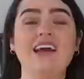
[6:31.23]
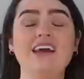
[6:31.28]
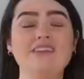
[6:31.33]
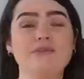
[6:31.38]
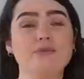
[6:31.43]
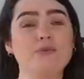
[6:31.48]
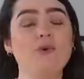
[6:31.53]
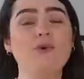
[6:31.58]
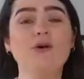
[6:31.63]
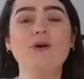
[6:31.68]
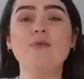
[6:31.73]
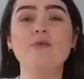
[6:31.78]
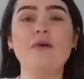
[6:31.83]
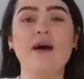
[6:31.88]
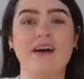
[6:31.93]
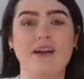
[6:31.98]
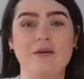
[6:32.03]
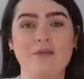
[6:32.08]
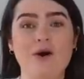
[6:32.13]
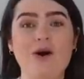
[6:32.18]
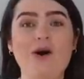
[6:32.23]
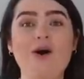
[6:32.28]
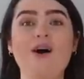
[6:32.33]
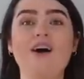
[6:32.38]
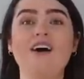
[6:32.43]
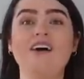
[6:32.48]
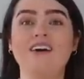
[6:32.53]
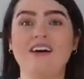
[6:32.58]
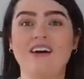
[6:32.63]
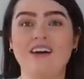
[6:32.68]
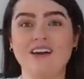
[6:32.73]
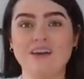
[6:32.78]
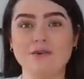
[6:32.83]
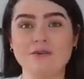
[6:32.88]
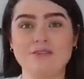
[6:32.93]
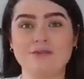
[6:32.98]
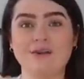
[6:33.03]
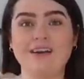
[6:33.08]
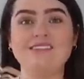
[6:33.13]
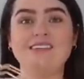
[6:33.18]
it's warm and I'm hot and I'm
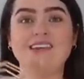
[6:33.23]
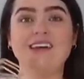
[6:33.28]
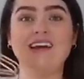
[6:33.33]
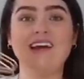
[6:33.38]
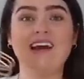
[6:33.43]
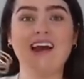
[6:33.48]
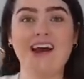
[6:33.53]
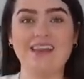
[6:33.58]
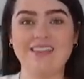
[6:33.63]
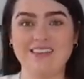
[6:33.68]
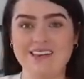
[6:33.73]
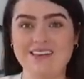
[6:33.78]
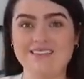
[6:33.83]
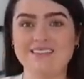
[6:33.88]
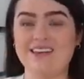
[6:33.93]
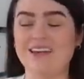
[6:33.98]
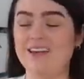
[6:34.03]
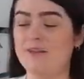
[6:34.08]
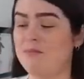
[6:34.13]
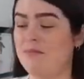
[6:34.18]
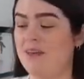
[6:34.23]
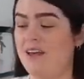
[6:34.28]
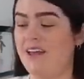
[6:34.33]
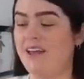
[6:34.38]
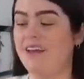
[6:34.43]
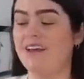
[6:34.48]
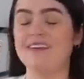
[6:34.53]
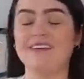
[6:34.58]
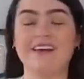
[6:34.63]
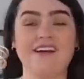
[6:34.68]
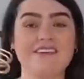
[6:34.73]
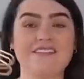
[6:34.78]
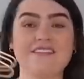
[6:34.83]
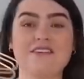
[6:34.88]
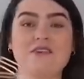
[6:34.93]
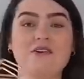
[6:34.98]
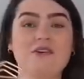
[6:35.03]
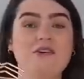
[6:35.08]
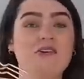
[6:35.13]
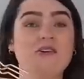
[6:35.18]
sweating and these keep me nice
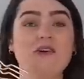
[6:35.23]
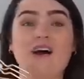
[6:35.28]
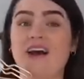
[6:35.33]
and cool.